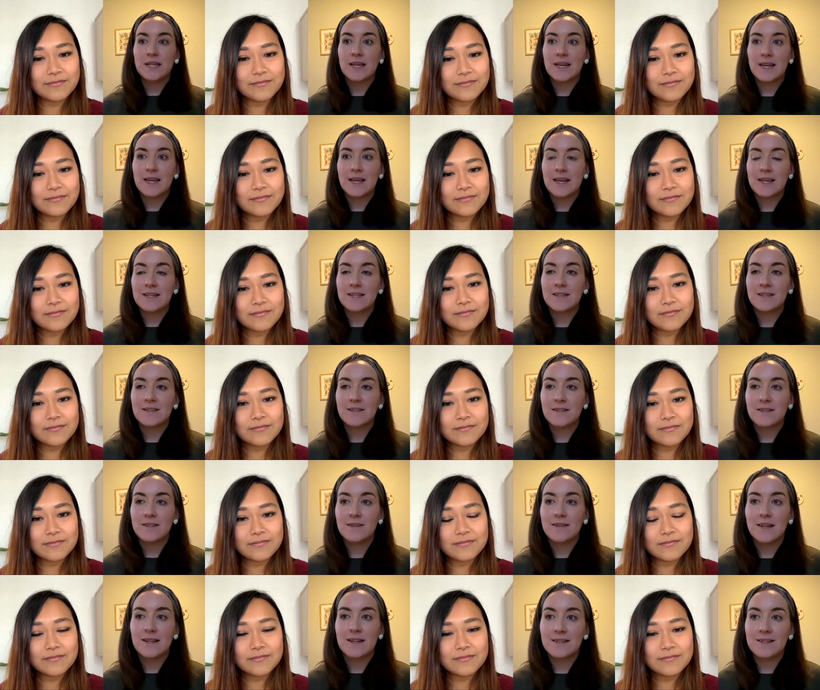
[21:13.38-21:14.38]

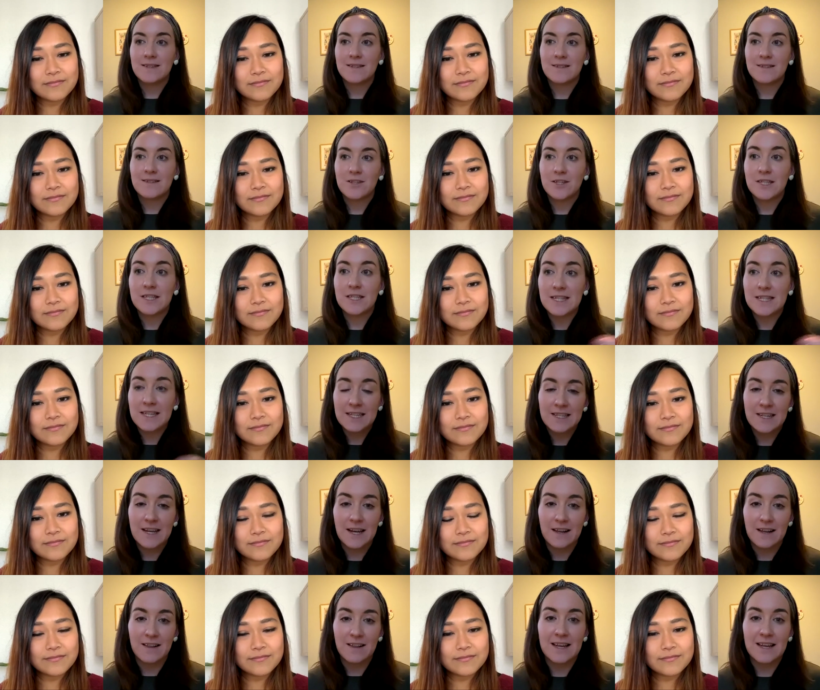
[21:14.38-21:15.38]
Speaker 1: into
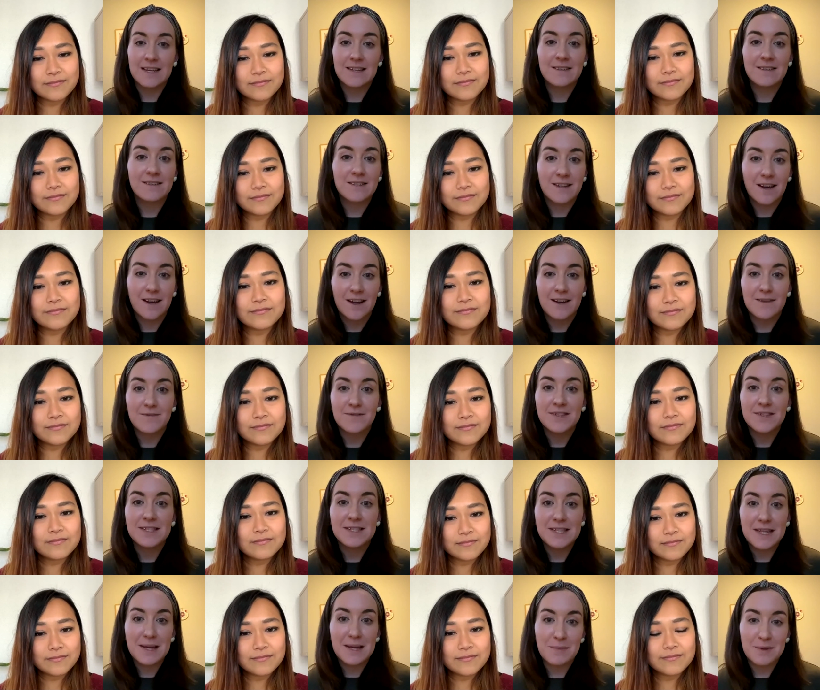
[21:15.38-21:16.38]
detail, like dives
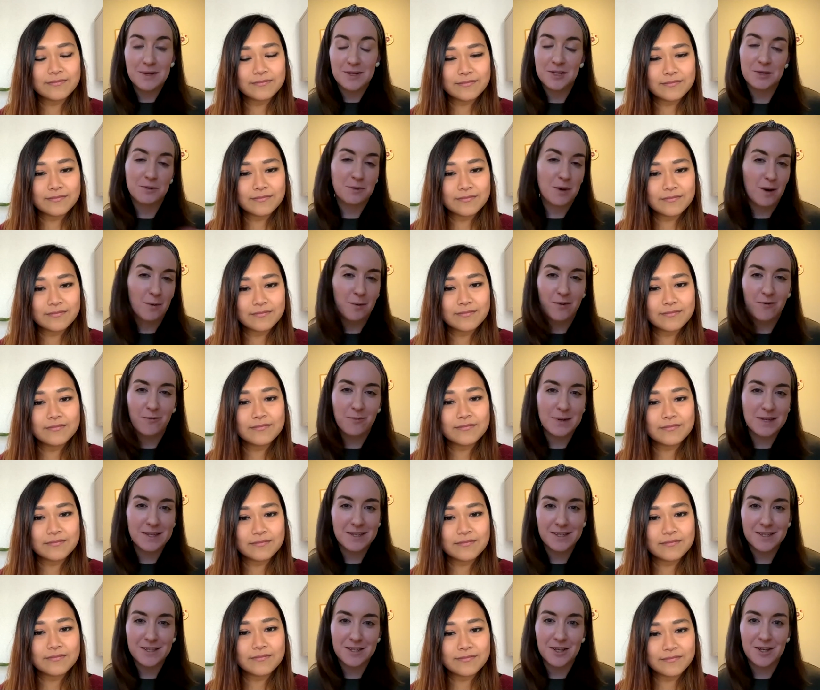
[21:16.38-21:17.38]
deep into what we've been
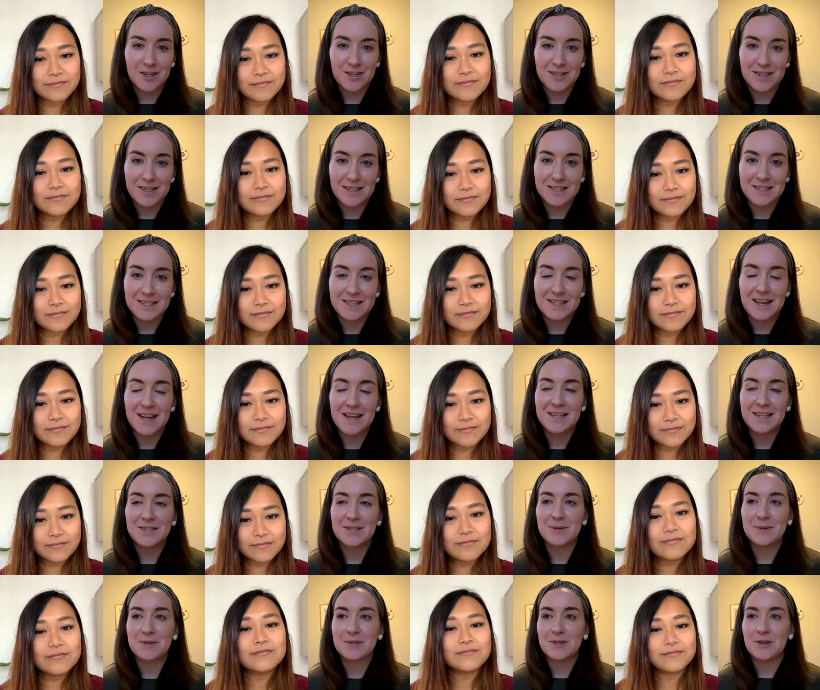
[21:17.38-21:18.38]
discussing today.
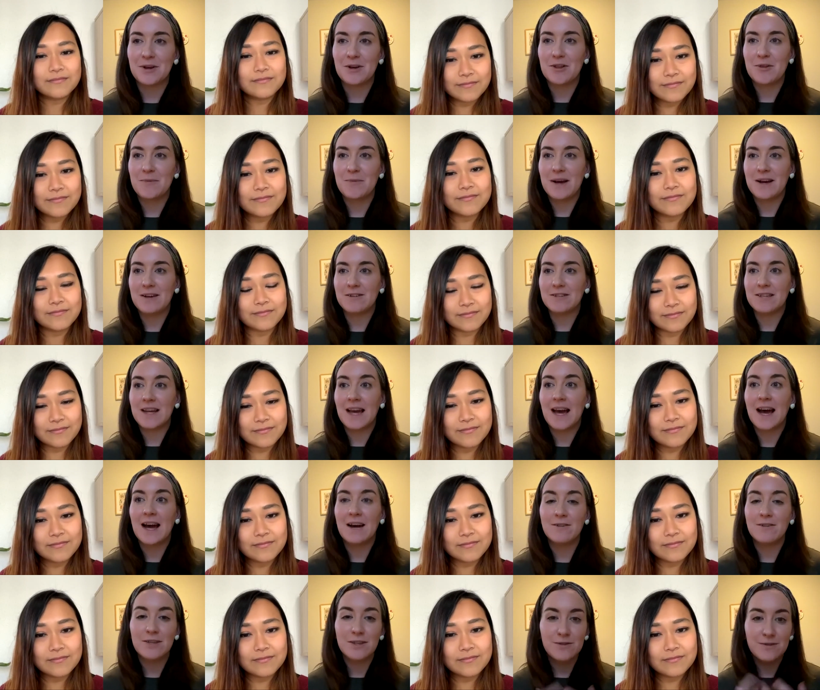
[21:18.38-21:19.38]
So it's all about how
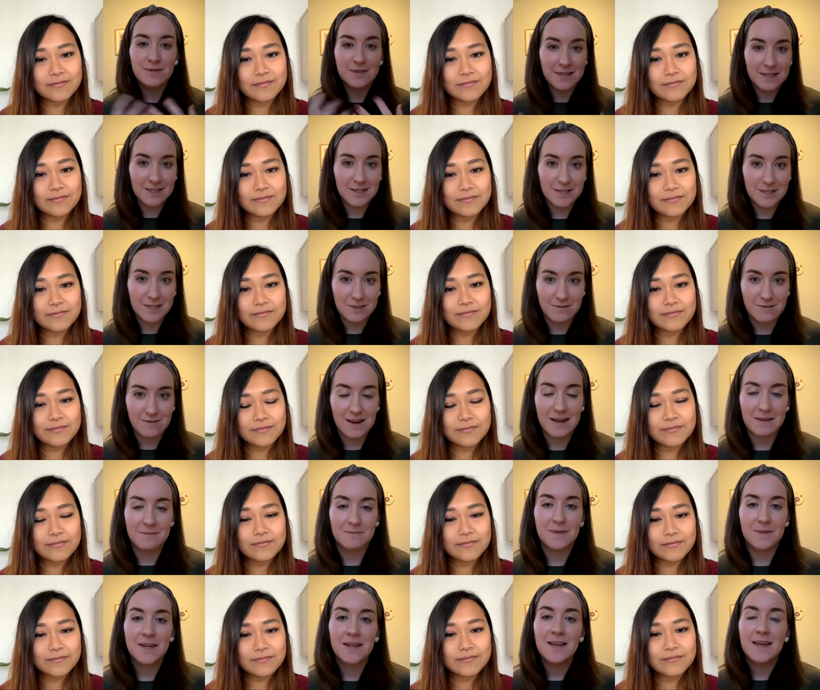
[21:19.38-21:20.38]
to use Instagram
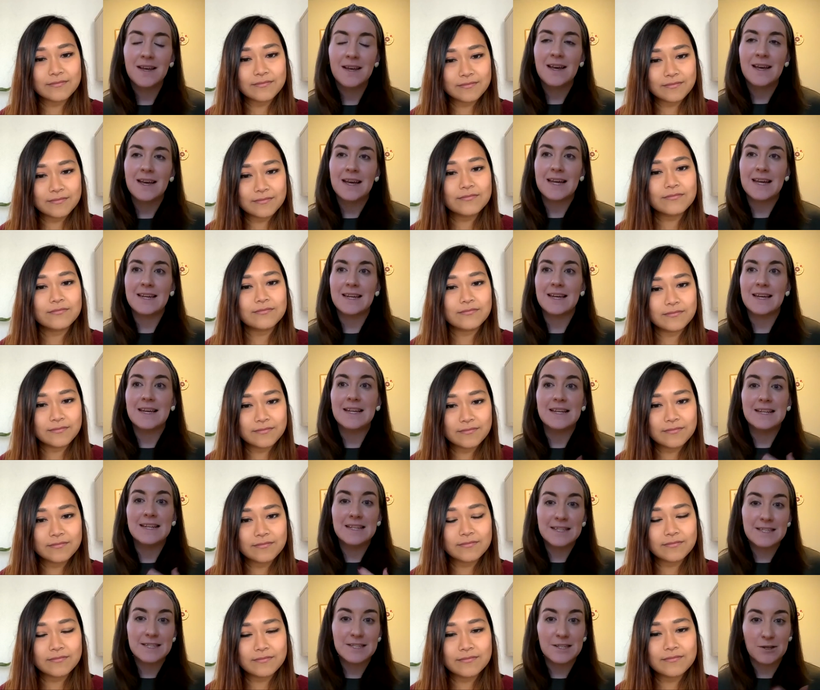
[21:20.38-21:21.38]
in a
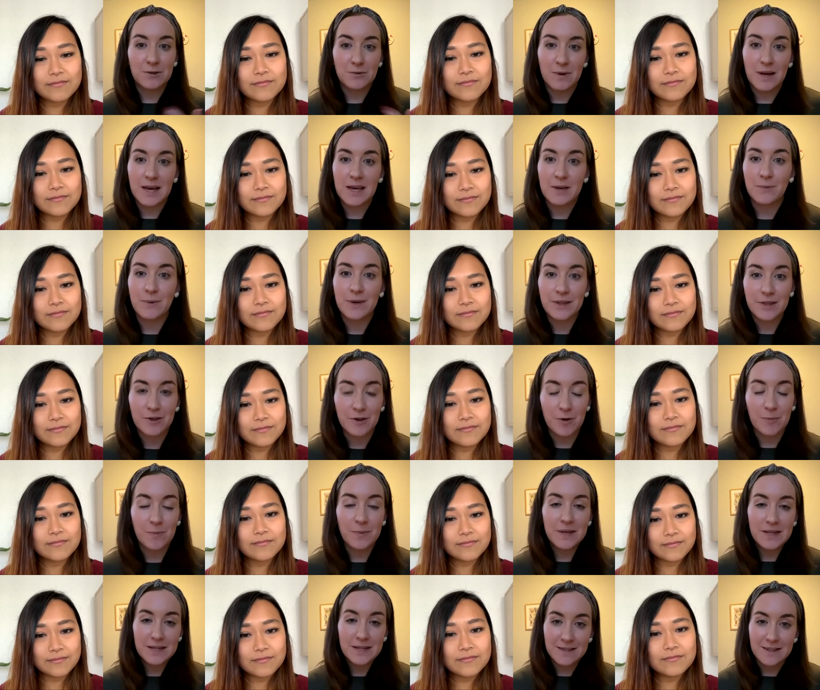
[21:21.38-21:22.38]
holistic way with your
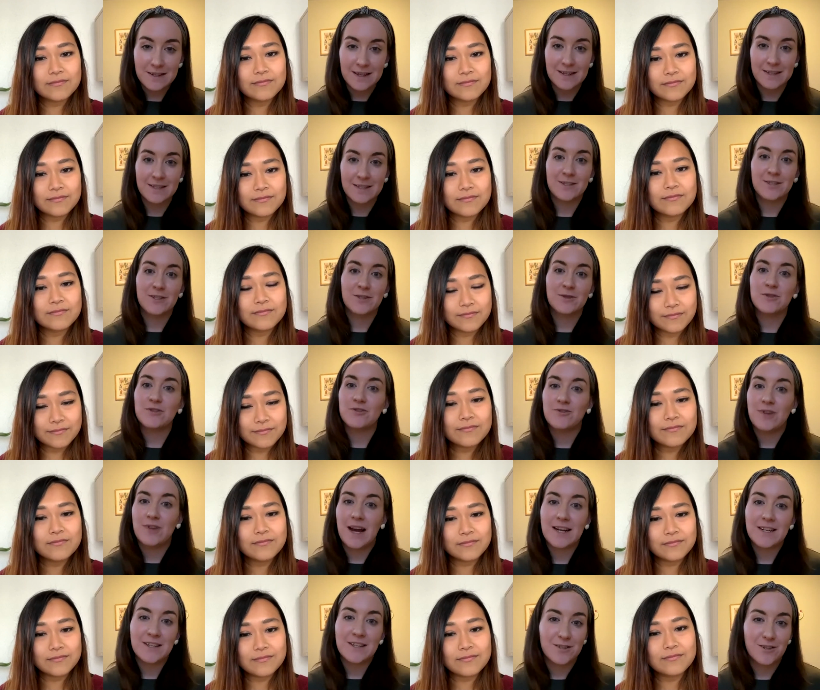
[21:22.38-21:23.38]
business to
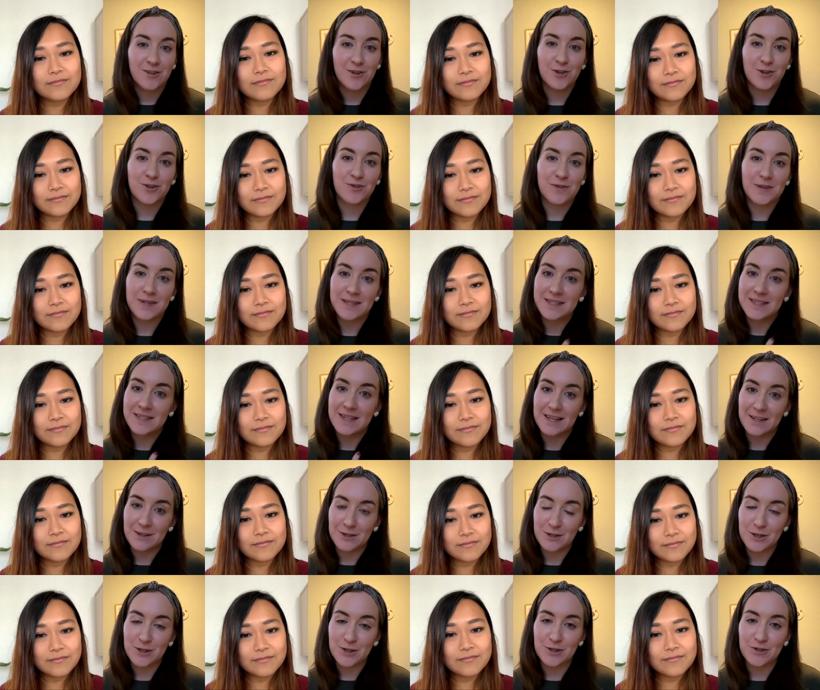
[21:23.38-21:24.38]
attract, nurture, and sell
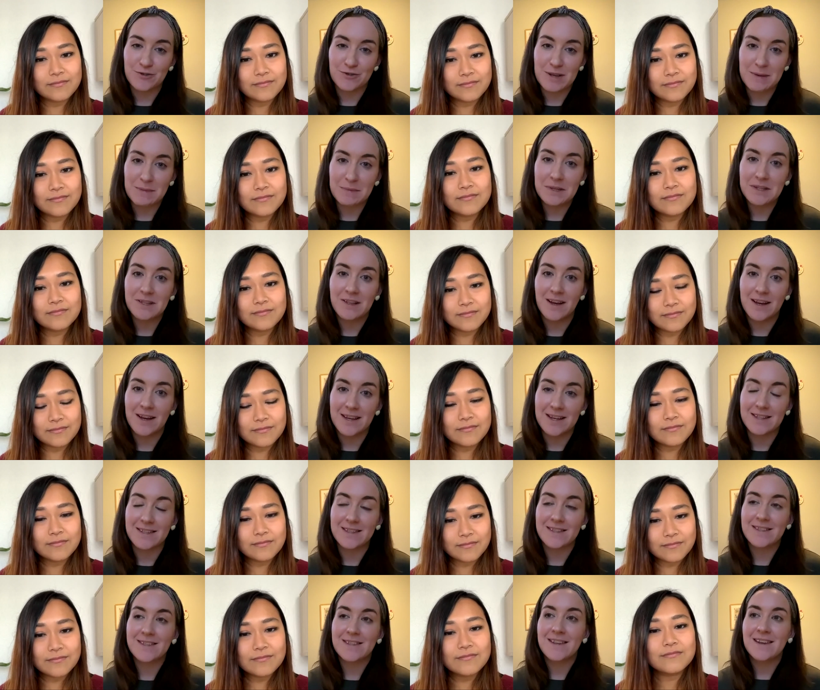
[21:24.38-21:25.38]
to your dream
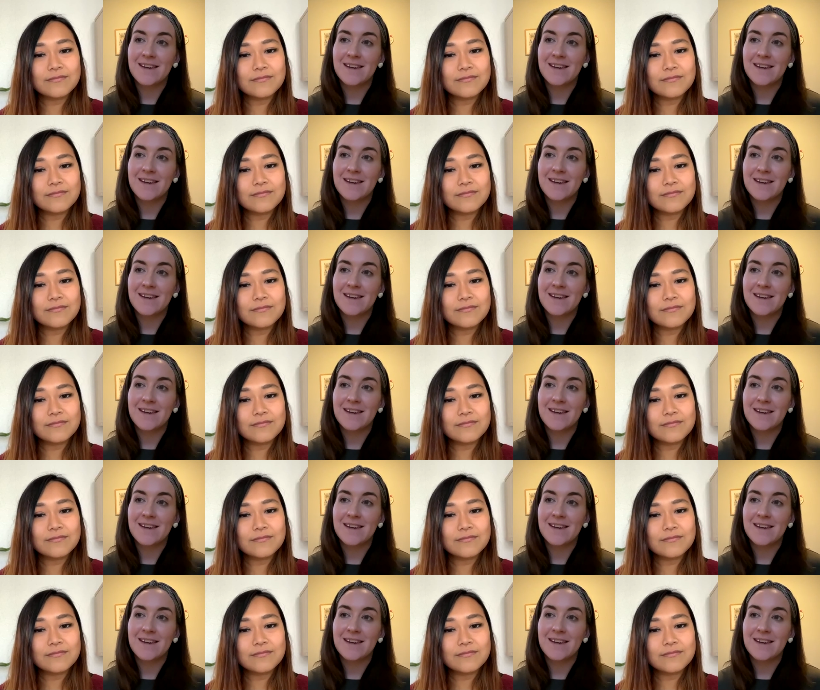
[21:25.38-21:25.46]
clients.